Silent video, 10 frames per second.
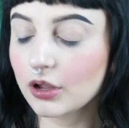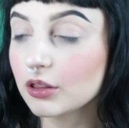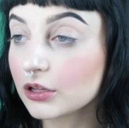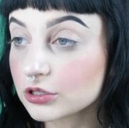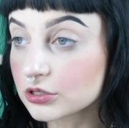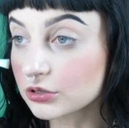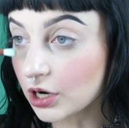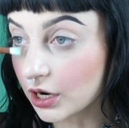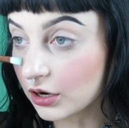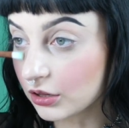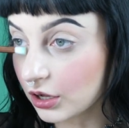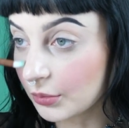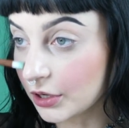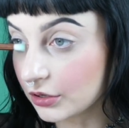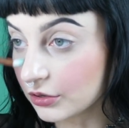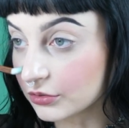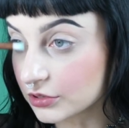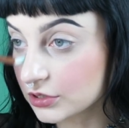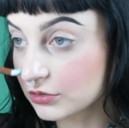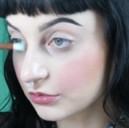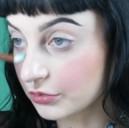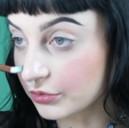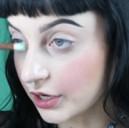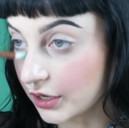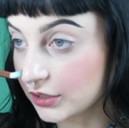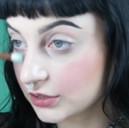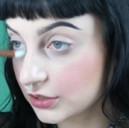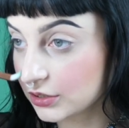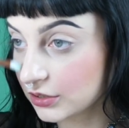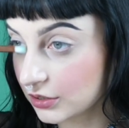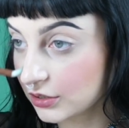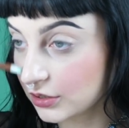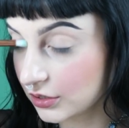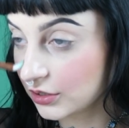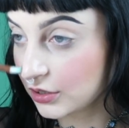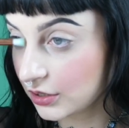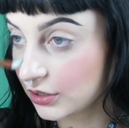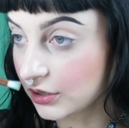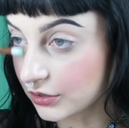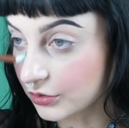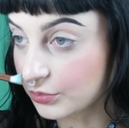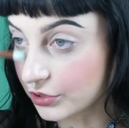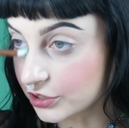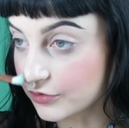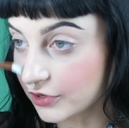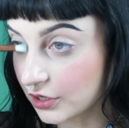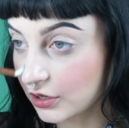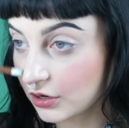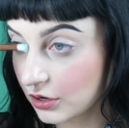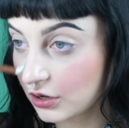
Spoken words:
And then just drag it along my nose right near the bridge of it.